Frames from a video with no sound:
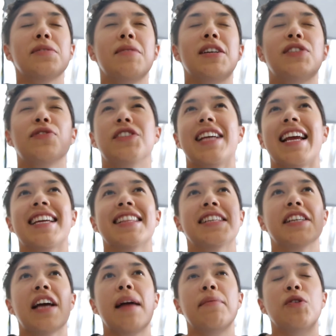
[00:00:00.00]
so much for taking the
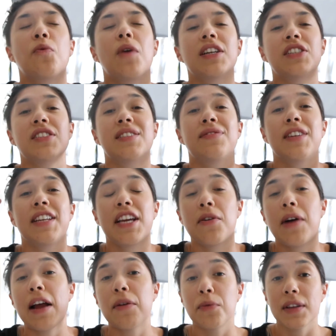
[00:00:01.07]
time to watch this video.
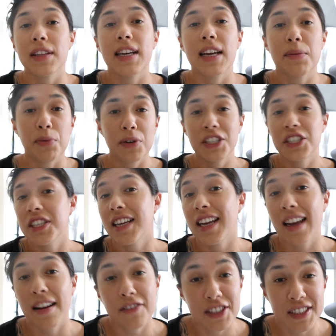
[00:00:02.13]
I really appreciate
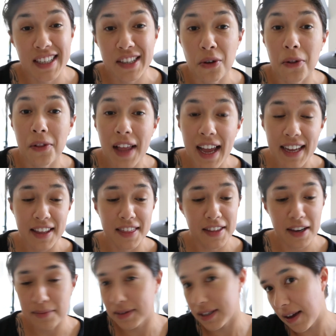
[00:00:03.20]
every single like,
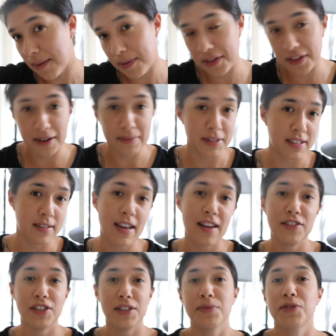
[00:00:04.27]
thumbs up, thumbs
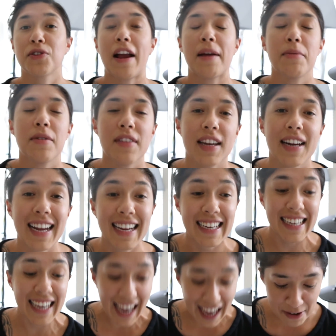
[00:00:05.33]
down, subscriber that I
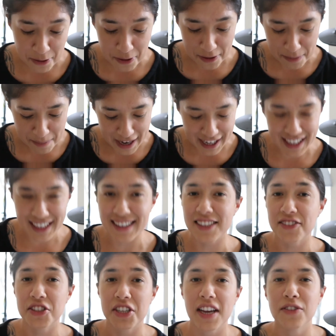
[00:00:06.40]
get. We're making
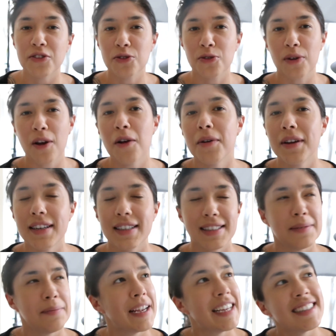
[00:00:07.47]
this channel grow and
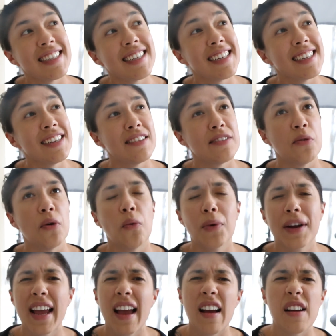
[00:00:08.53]
it's amazing.
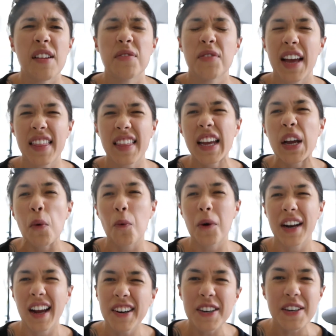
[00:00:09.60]
We have, I think,
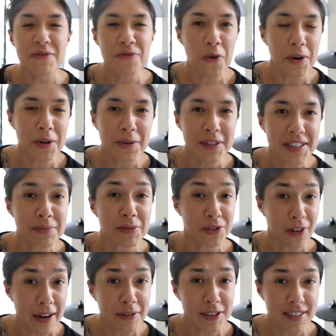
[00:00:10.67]
one hundred forty-one
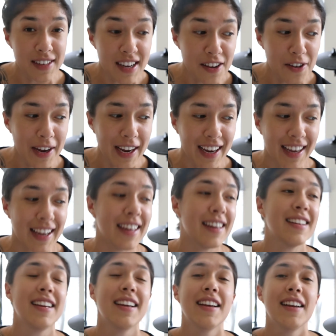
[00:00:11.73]
subscribers now,
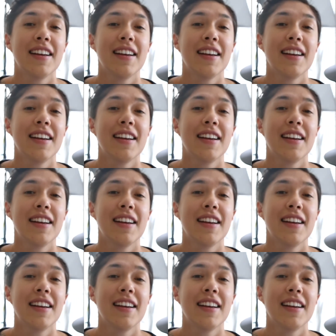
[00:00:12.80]
and